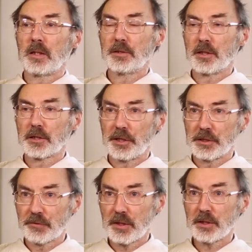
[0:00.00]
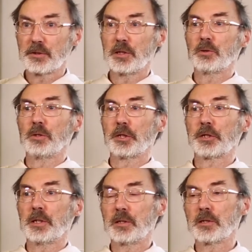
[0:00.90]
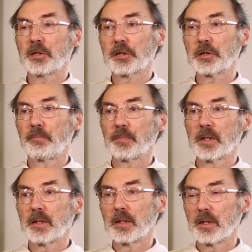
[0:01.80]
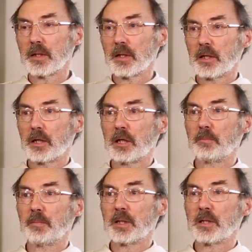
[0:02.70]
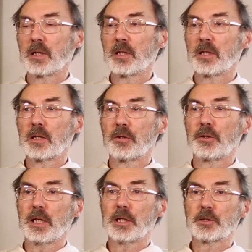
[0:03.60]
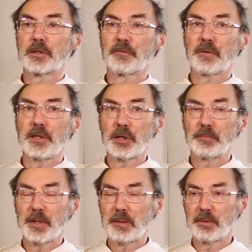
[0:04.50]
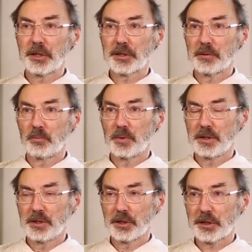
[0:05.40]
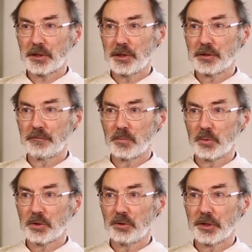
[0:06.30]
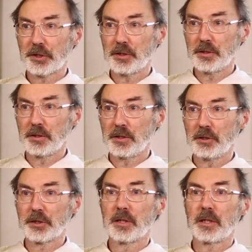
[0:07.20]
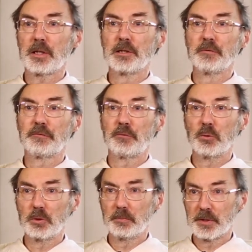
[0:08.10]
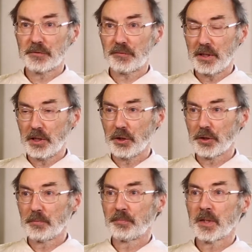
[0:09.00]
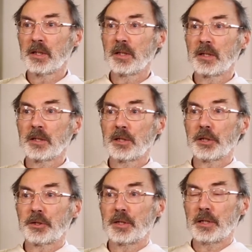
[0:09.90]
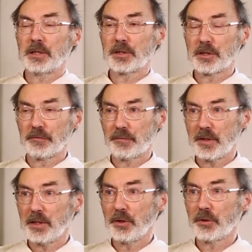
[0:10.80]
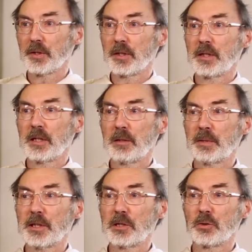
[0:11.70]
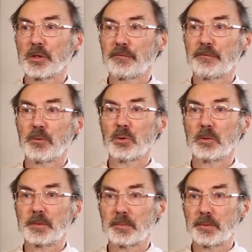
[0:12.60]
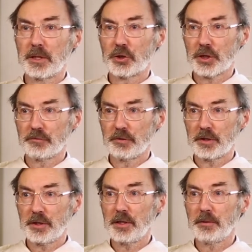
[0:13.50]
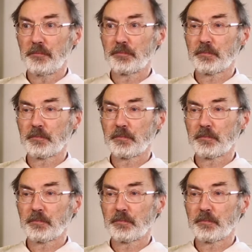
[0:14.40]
In a kind of technical sense, um, the act of faith made by someone in a state of mortal sin is unformed faith. It's an act of faith, but not formed by charity.